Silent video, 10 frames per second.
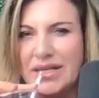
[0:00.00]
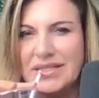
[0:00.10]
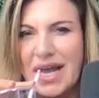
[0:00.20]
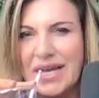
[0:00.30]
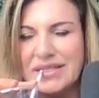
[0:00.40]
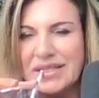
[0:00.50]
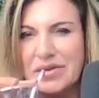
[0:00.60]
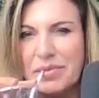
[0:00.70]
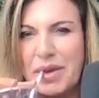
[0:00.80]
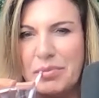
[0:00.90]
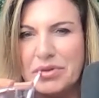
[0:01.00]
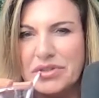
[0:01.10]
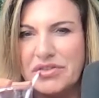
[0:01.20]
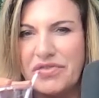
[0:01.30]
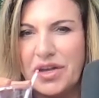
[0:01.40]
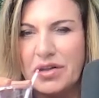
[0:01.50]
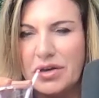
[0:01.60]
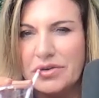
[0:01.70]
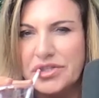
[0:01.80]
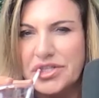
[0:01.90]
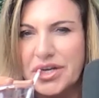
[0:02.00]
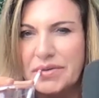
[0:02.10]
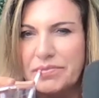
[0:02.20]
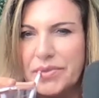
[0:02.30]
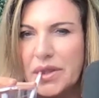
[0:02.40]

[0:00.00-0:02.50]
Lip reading: entice their people to feel ownership?